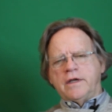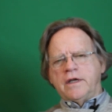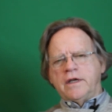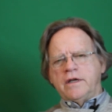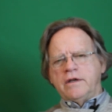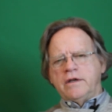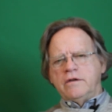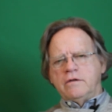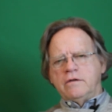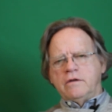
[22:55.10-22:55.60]

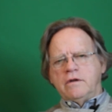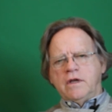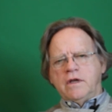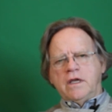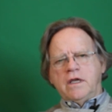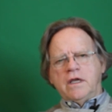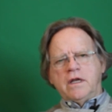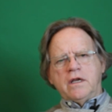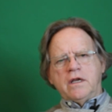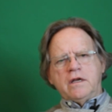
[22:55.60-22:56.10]
You can
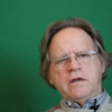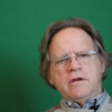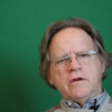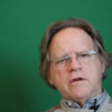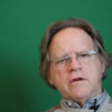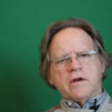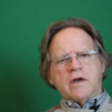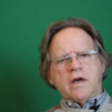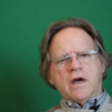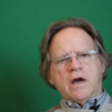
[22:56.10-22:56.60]
get in your
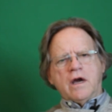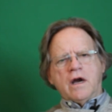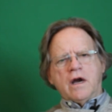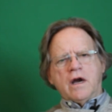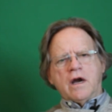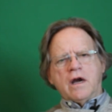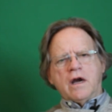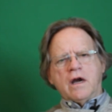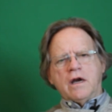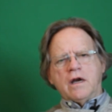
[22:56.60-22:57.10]

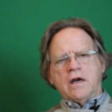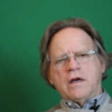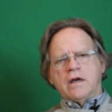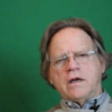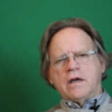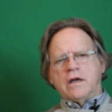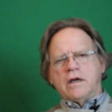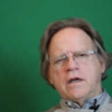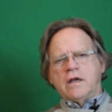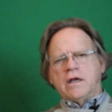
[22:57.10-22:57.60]
car
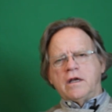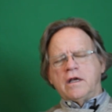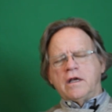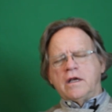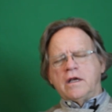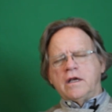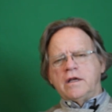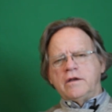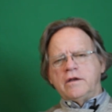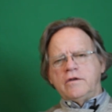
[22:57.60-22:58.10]

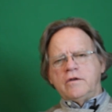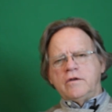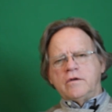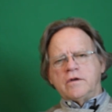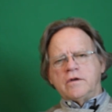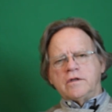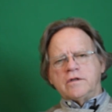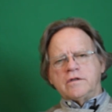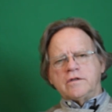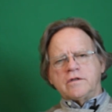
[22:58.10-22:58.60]
and you
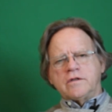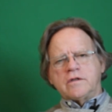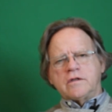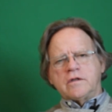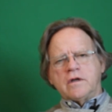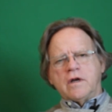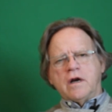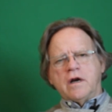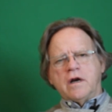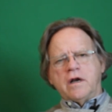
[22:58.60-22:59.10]
can
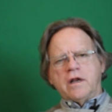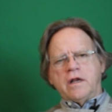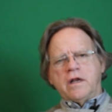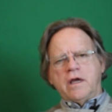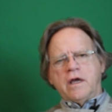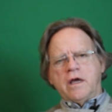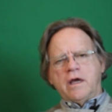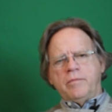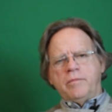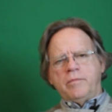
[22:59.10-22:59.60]
start it
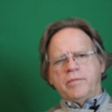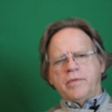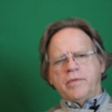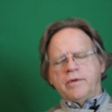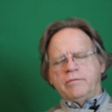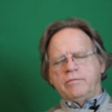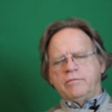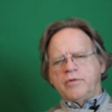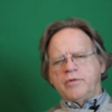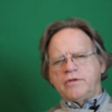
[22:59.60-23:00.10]
up and
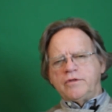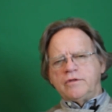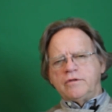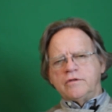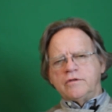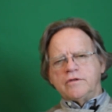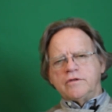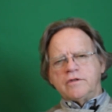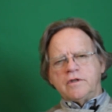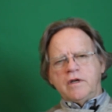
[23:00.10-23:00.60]
put your
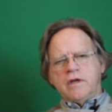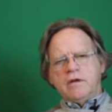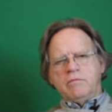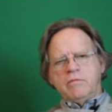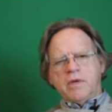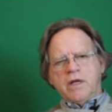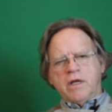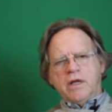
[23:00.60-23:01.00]
seatbelt